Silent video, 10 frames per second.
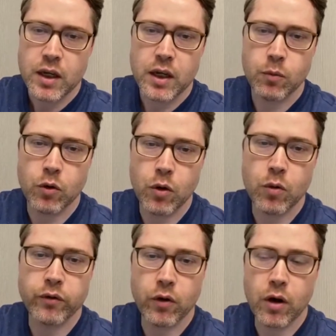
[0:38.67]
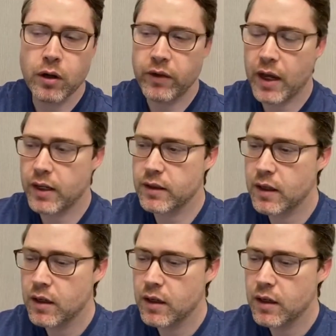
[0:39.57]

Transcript: And we'll go over all of that